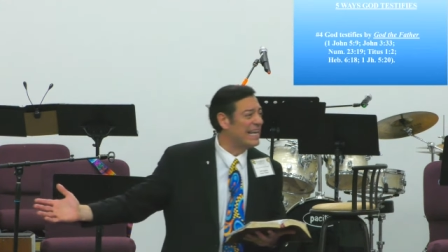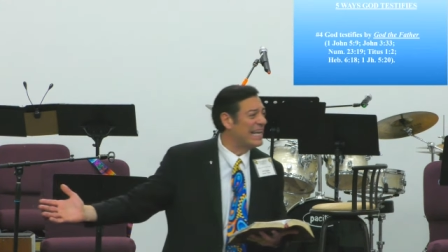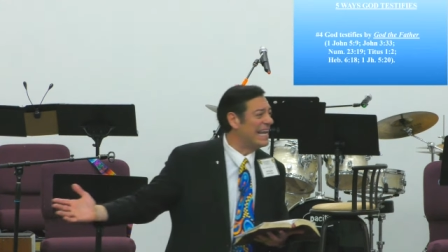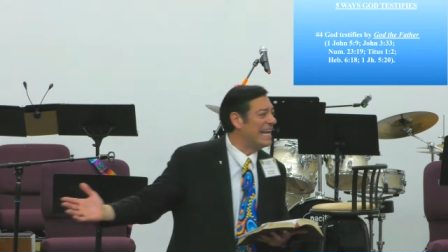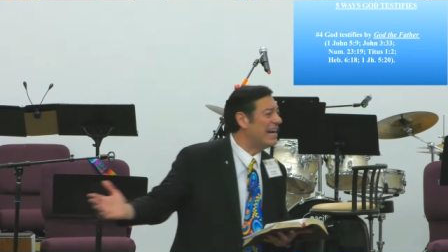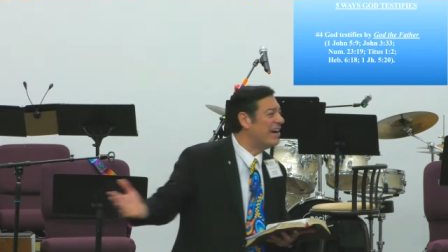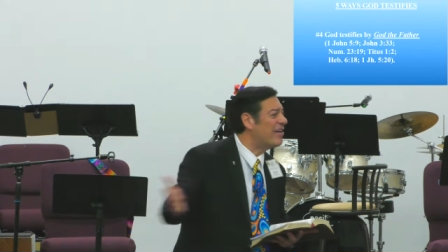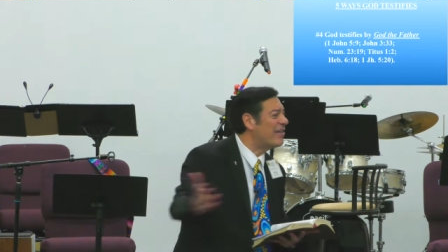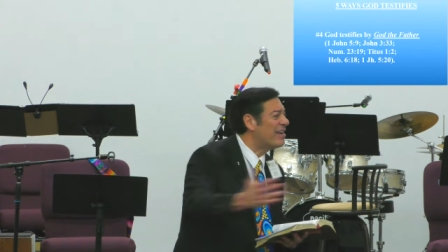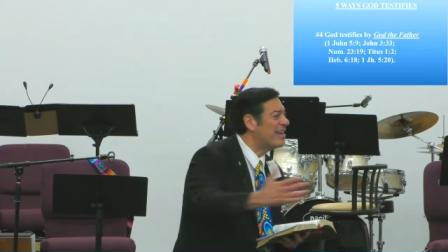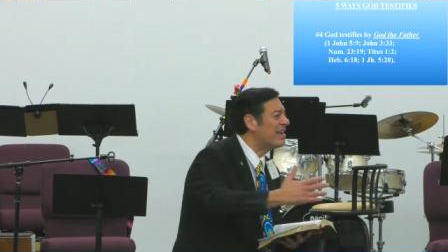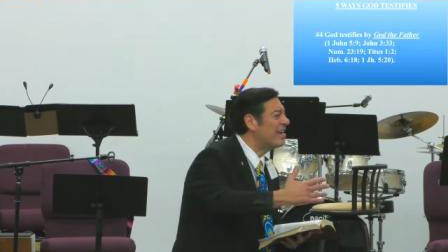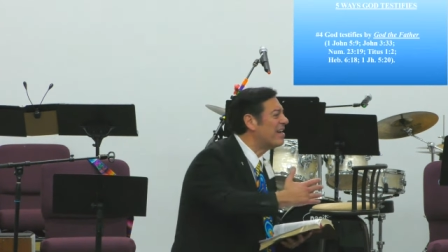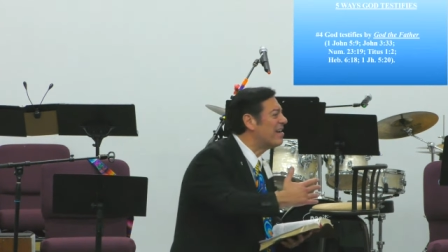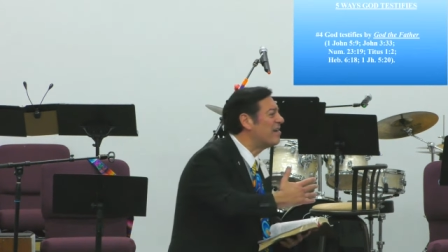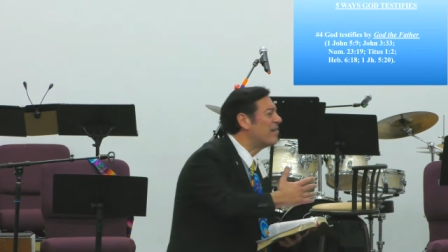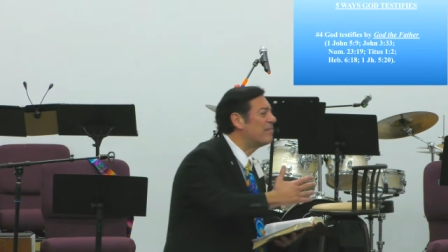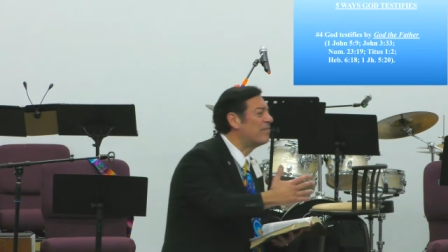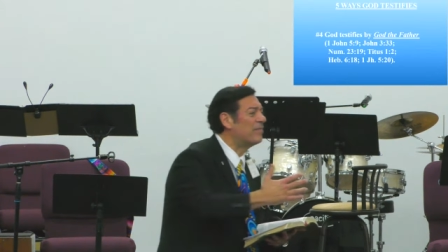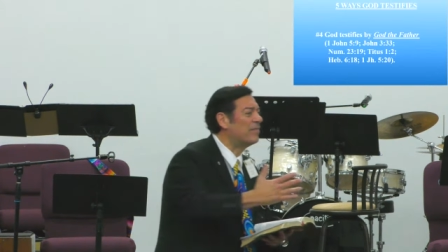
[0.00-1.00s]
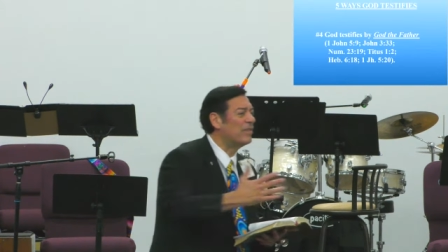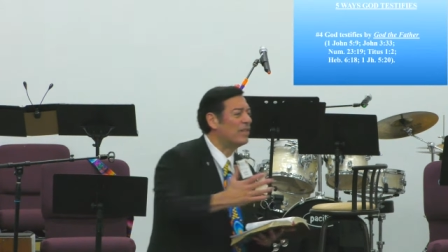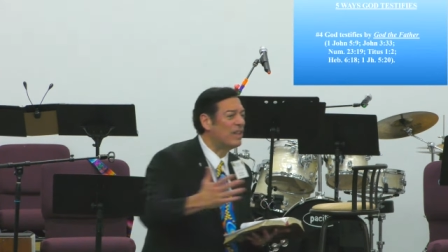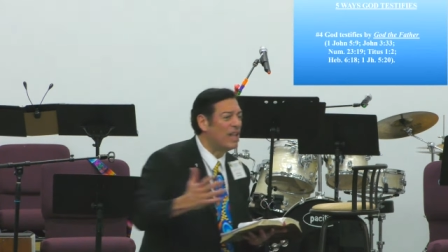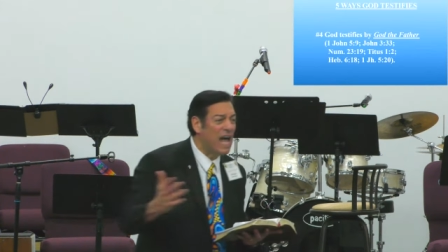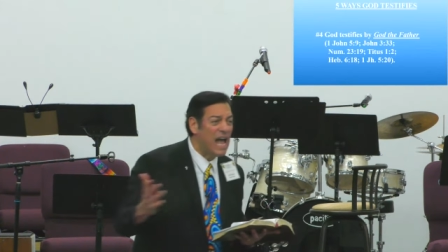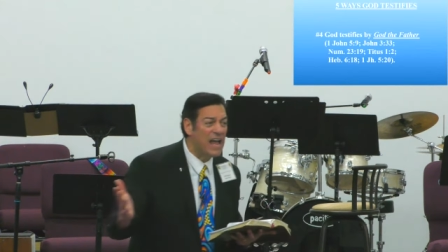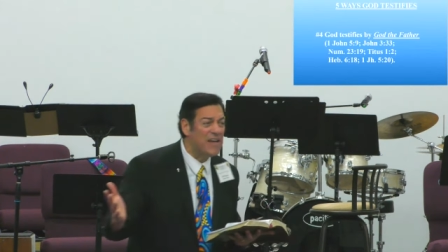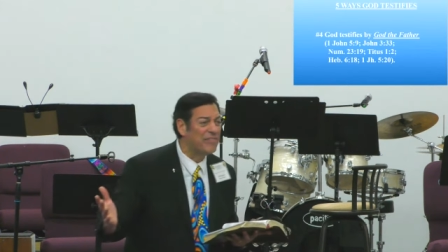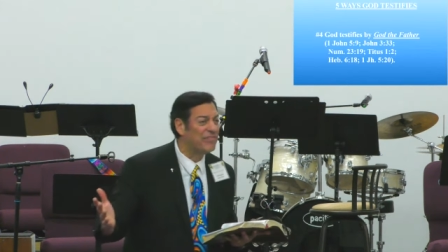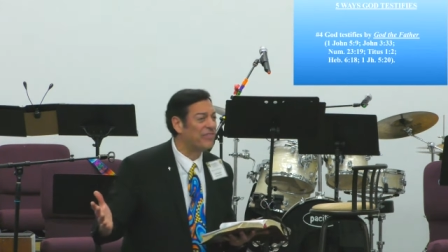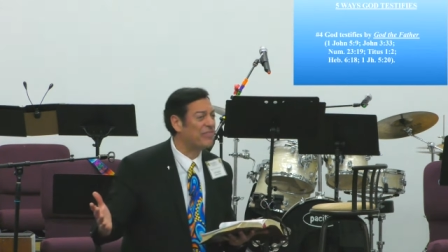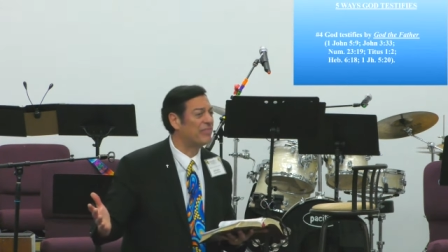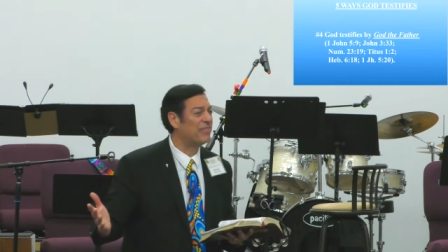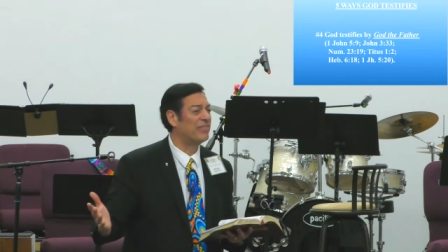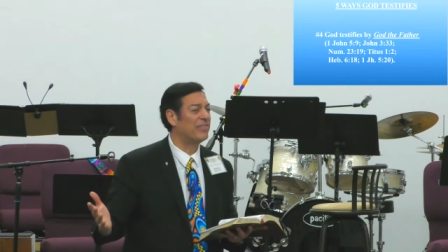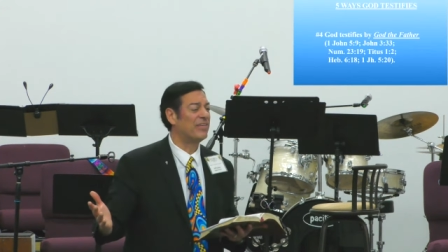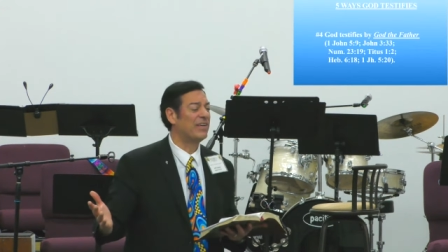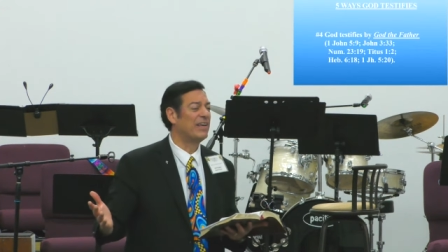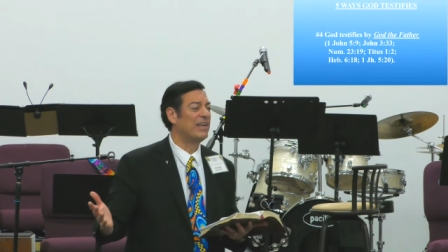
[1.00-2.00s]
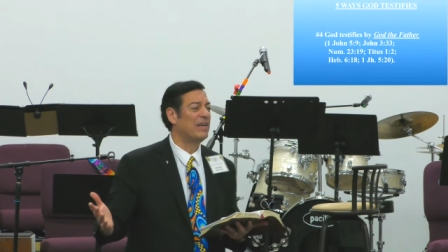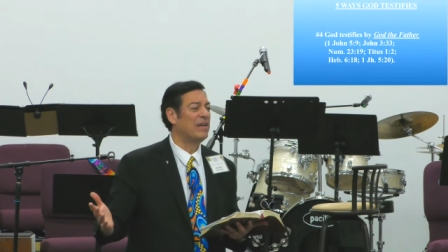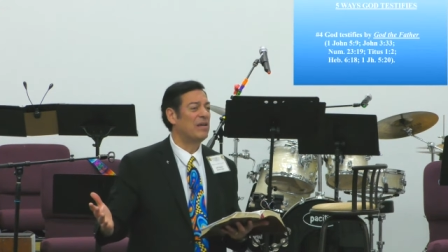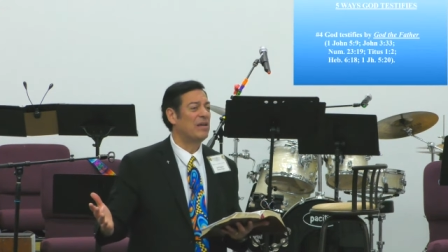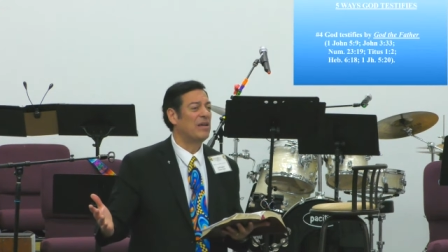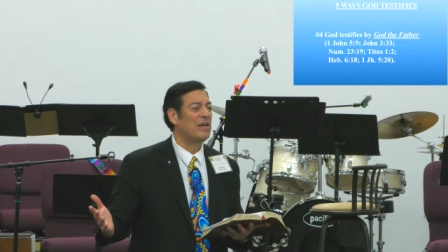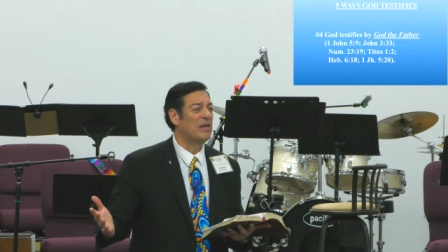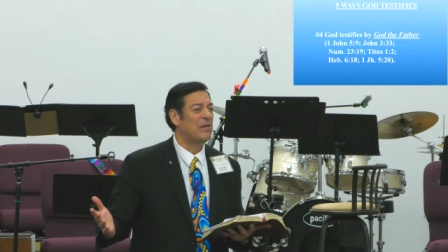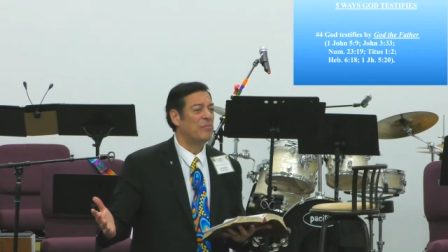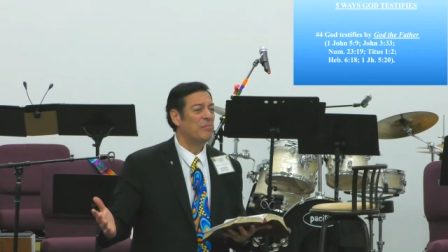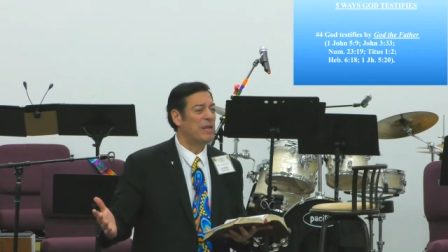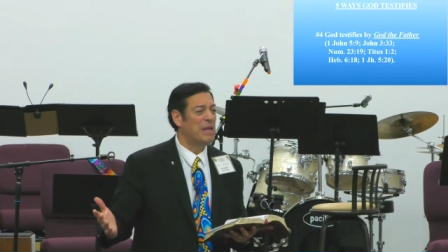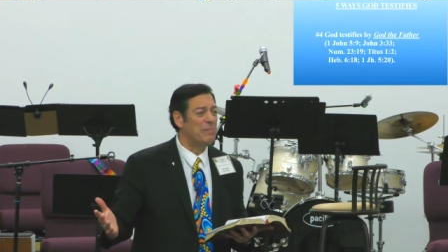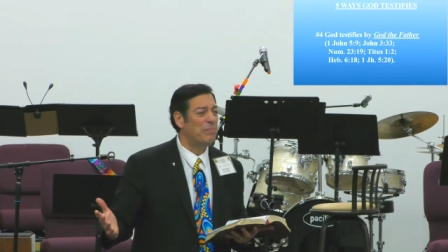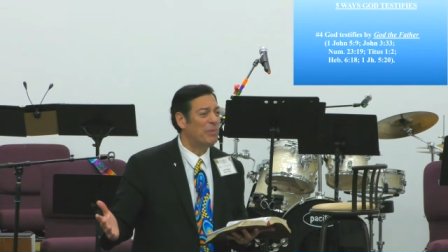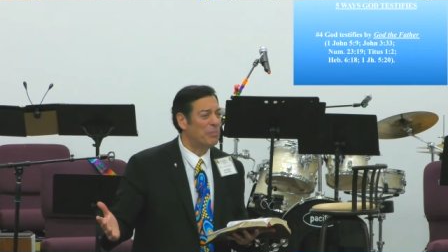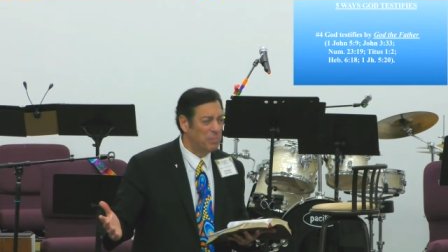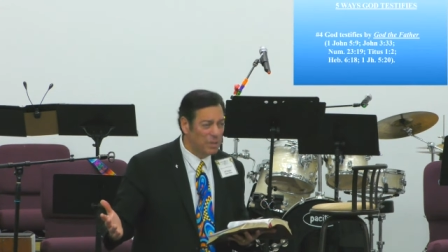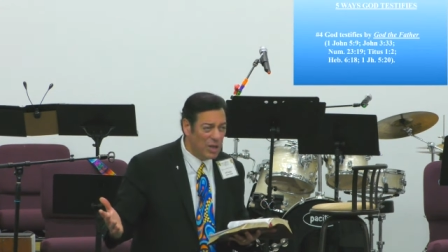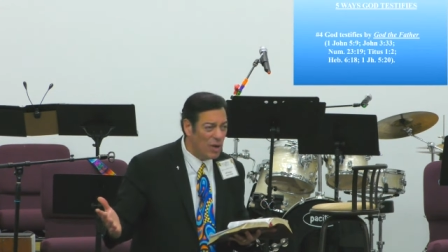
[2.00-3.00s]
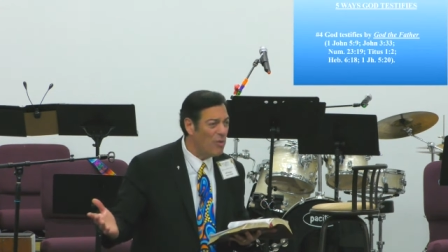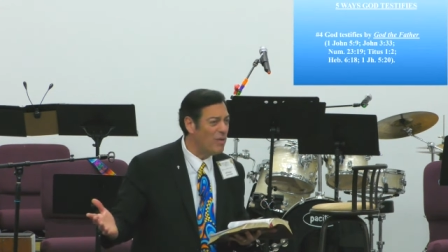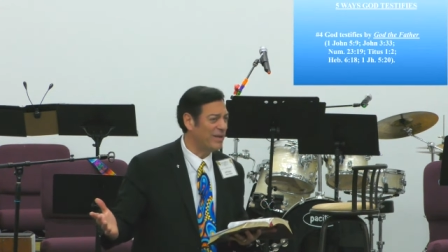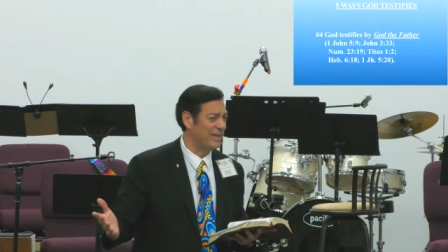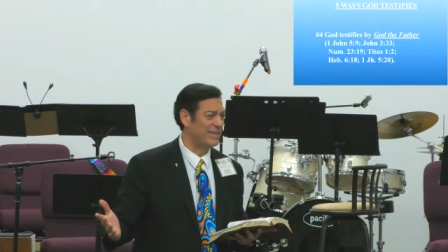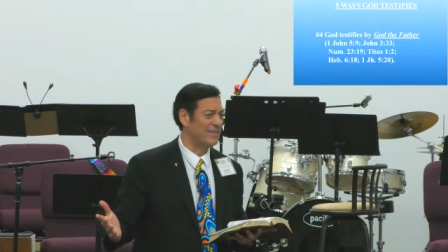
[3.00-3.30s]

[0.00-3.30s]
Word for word: area of life, people blow it.